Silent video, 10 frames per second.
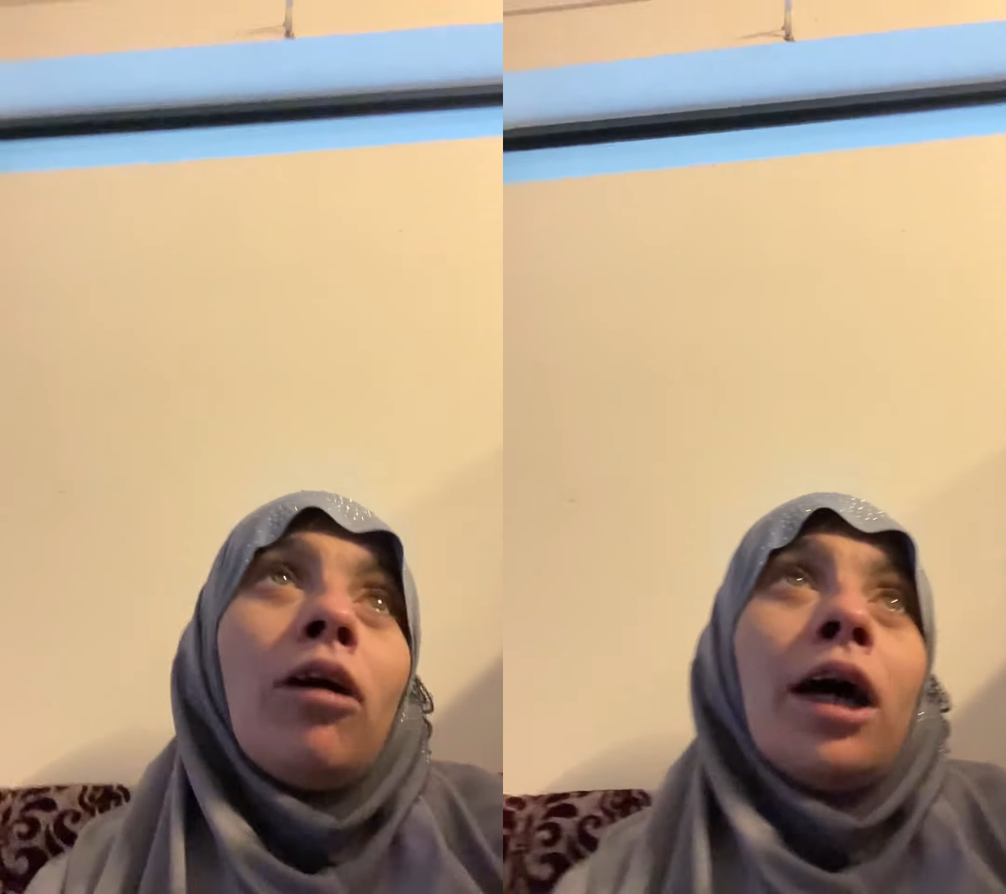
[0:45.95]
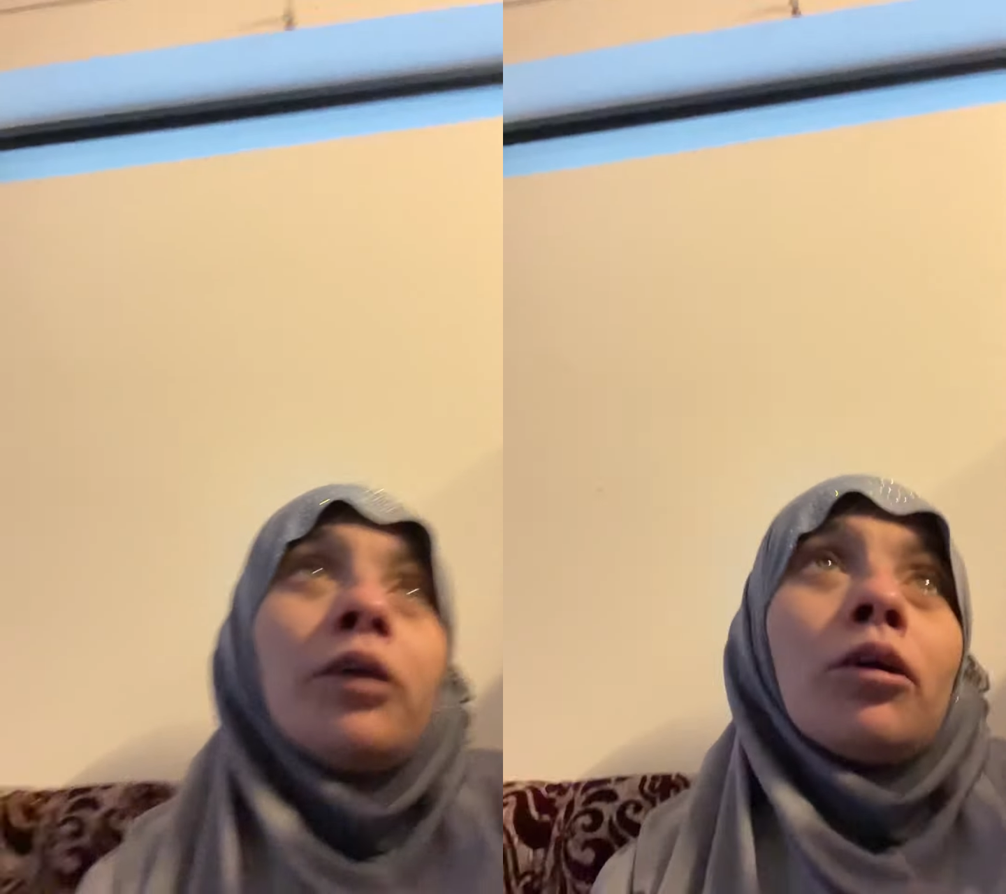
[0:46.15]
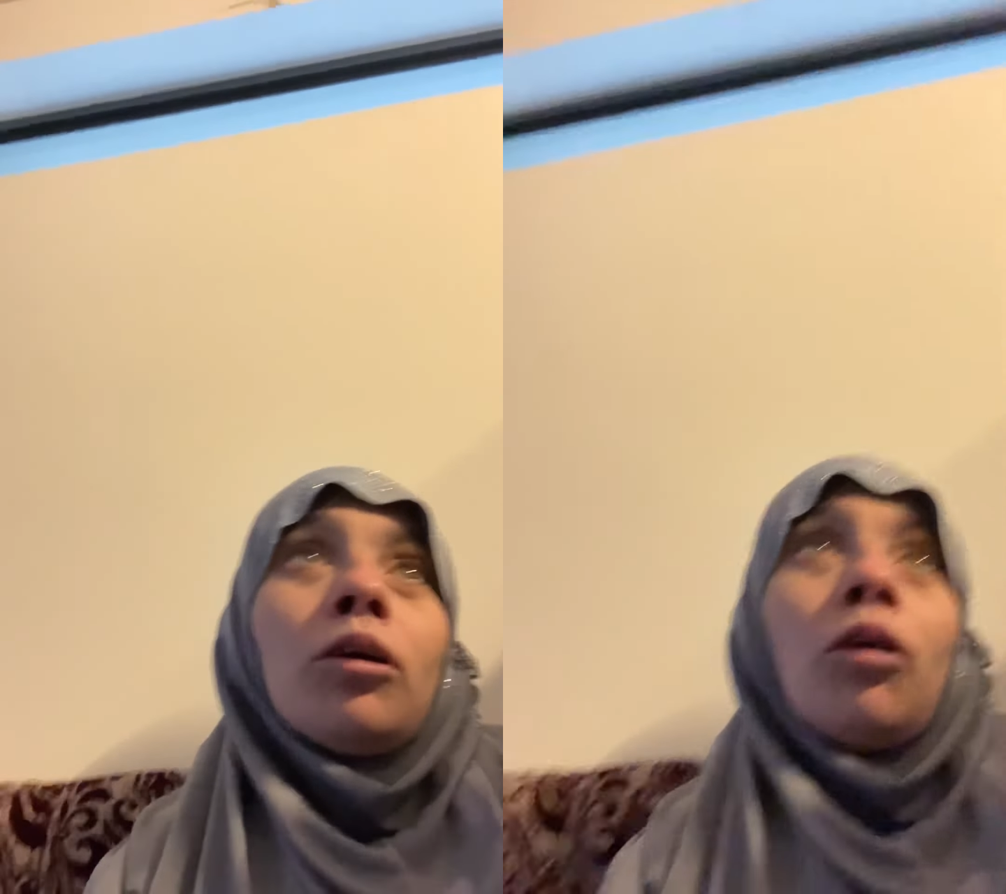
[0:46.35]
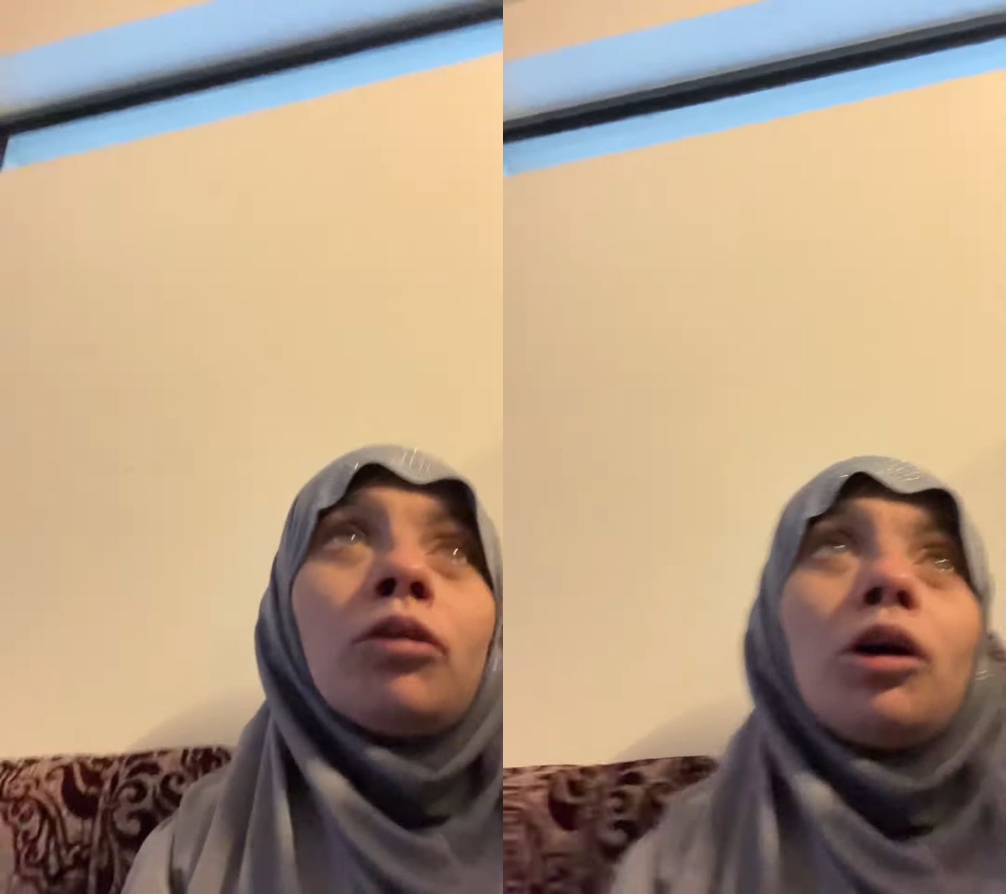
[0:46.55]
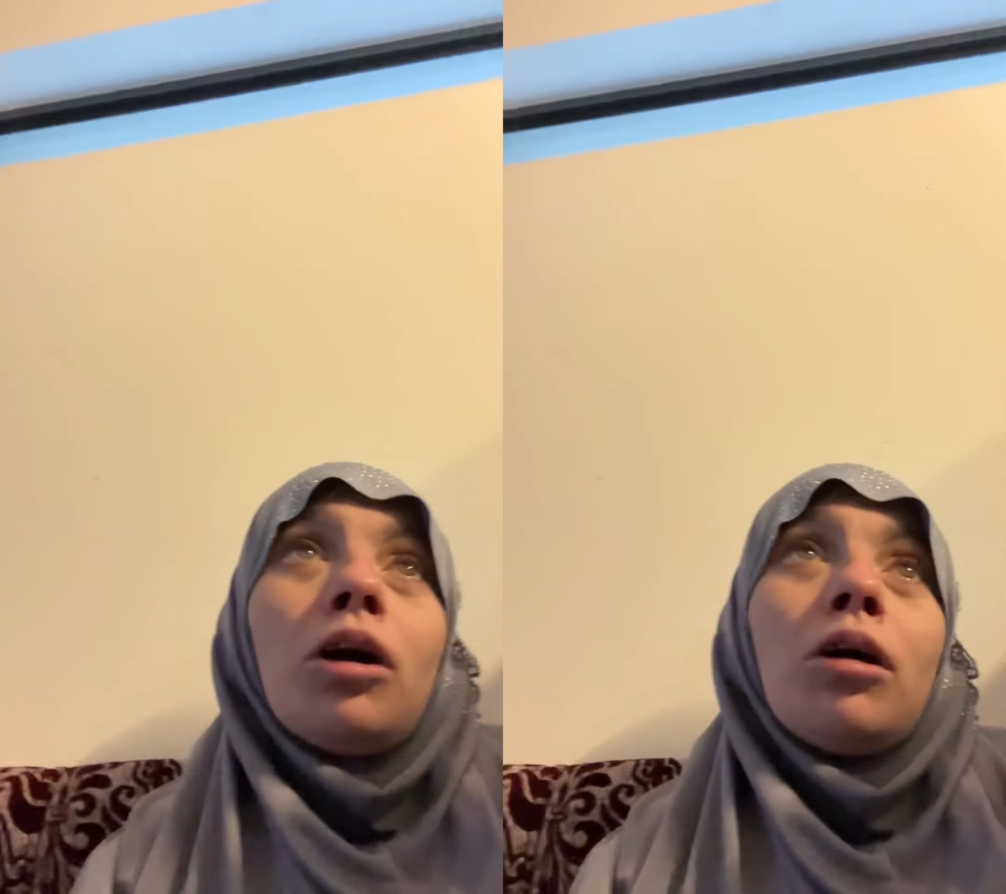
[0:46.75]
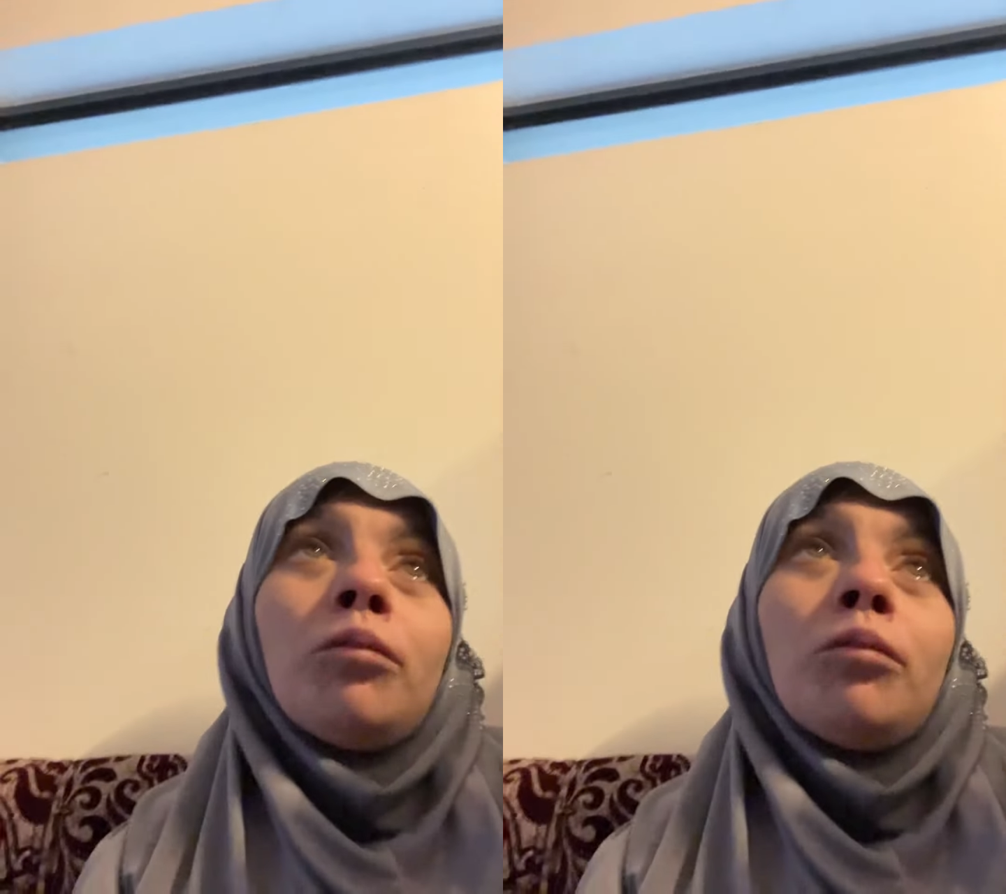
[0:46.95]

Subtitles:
I no longer